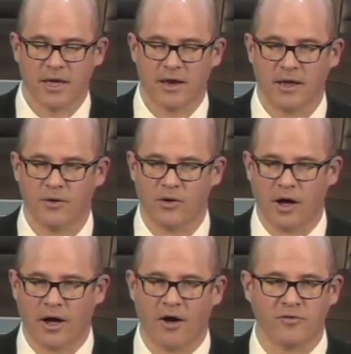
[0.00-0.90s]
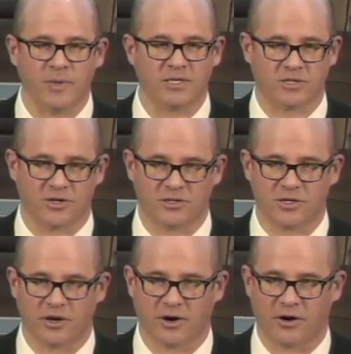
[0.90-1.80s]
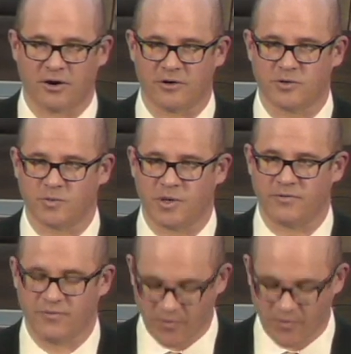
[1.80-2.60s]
A government search occurs when,